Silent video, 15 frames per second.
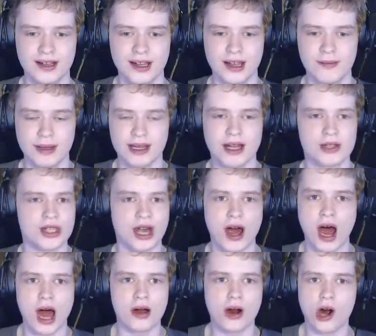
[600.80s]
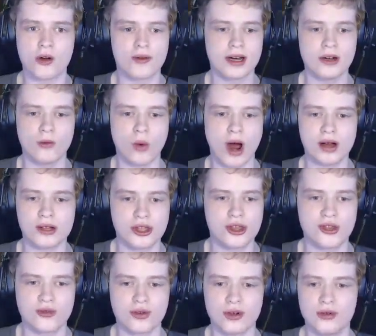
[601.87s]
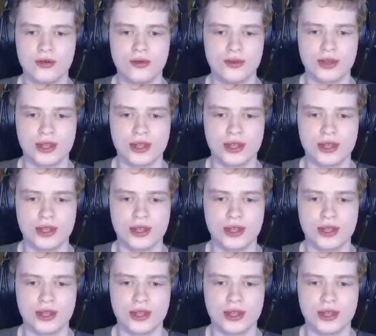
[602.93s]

because I, I already walked through the